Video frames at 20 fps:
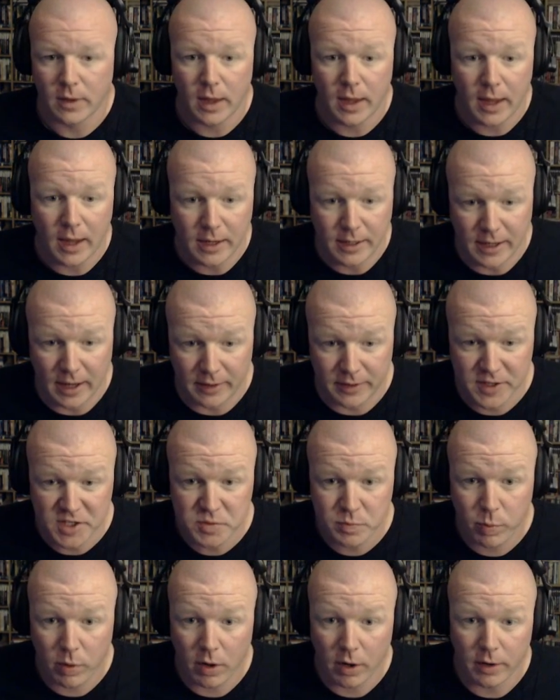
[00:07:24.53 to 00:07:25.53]
Now this
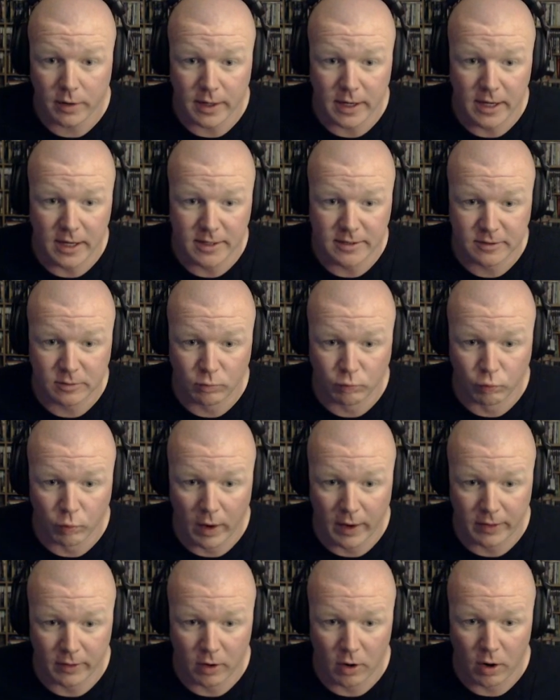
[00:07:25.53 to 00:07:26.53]
part is
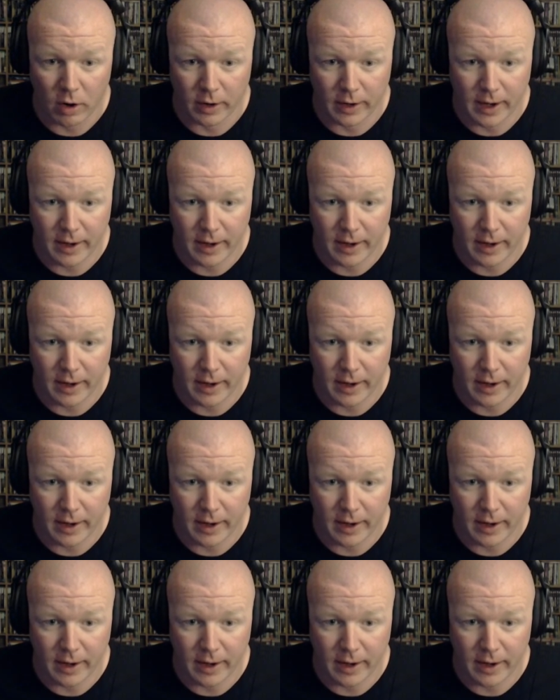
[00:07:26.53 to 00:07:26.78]
rather hard. I